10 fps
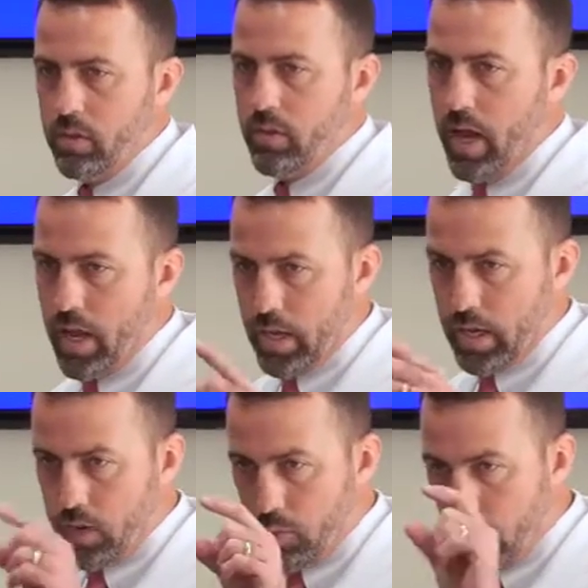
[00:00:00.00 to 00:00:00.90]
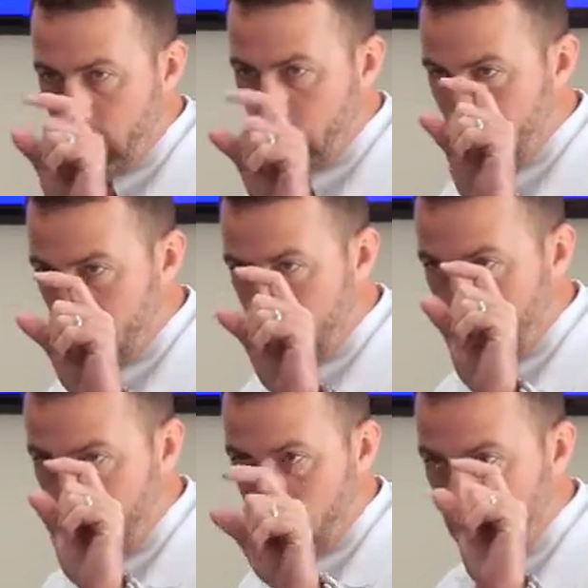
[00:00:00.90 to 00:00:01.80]
that
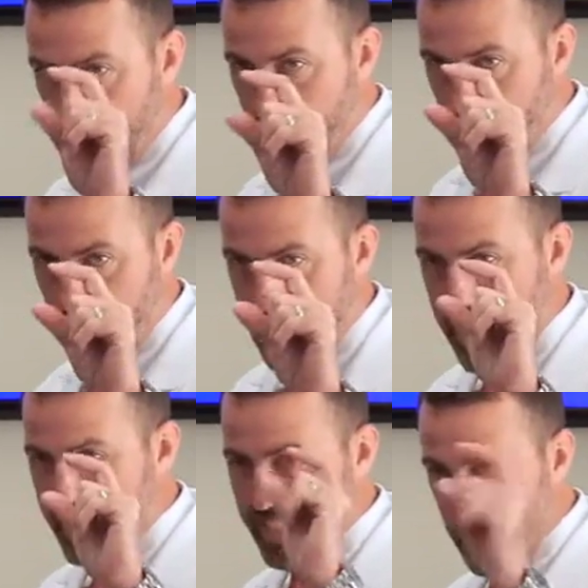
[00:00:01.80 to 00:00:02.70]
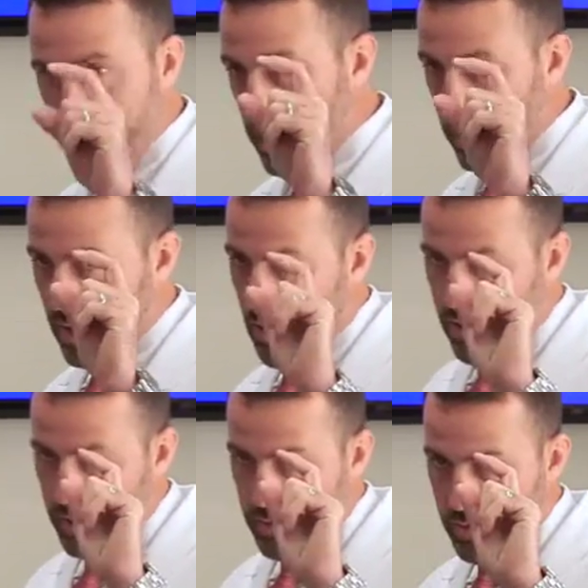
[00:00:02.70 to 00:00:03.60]
original injury does something to the
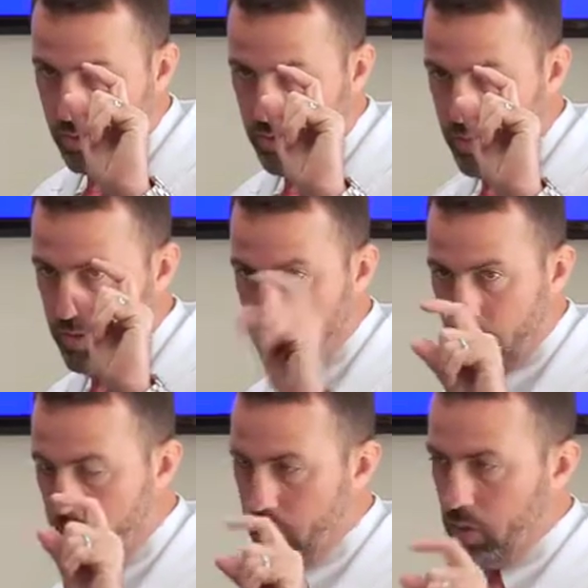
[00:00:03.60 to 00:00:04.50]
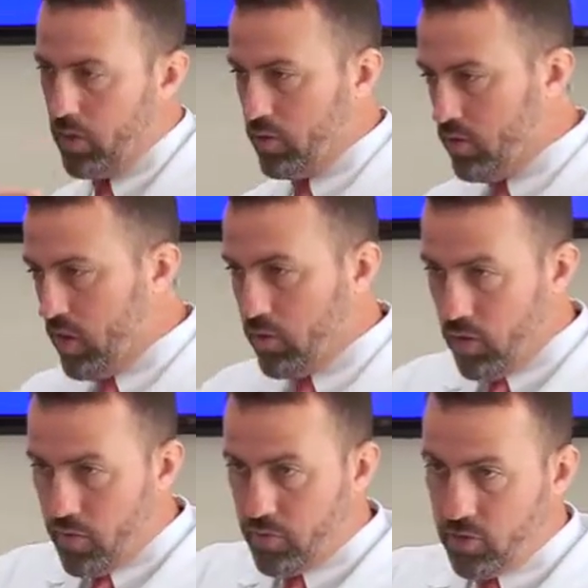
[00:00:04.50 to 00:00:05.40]
cartilage. In some people, it sets
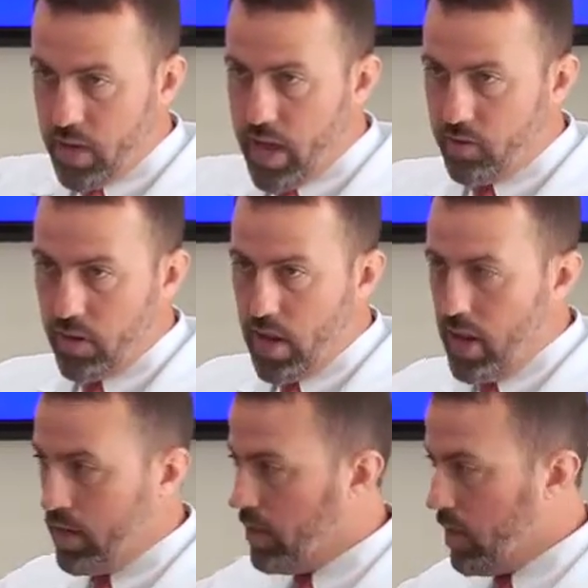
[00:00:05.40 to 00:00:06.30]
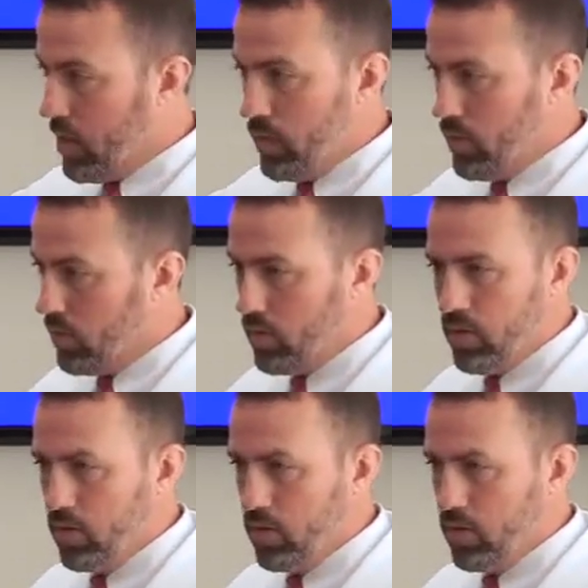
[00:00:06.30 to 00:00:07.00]
off this cascade that they just